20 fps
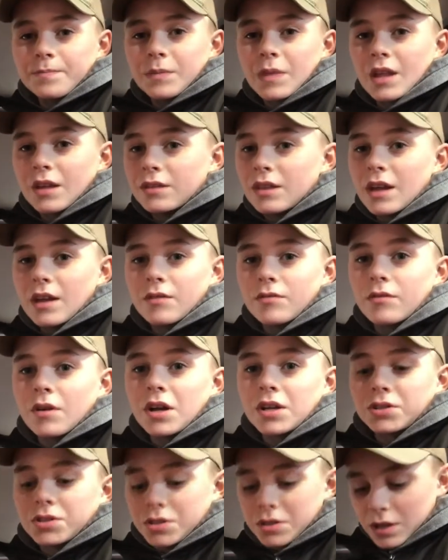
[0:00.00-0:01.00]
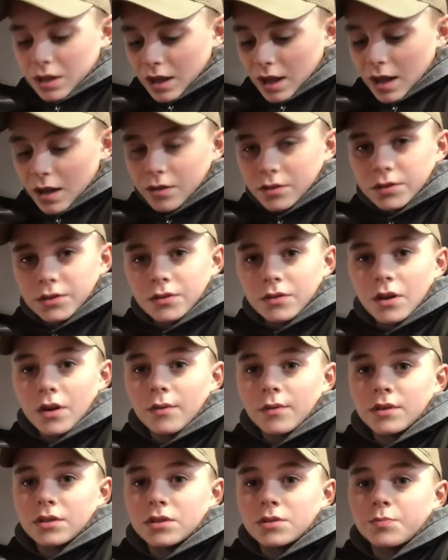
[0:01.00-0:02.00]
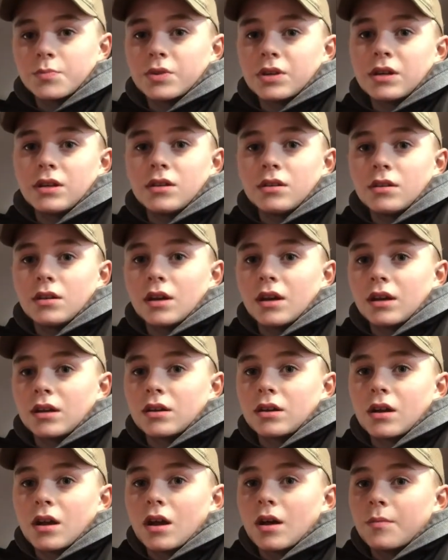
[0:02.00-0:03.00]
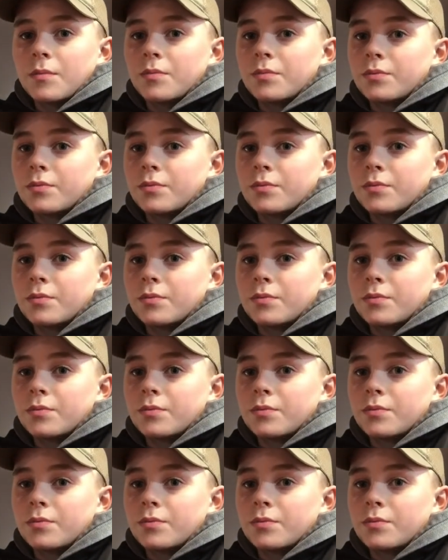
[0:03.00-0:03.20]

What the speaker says: They rush the cows' growing speed up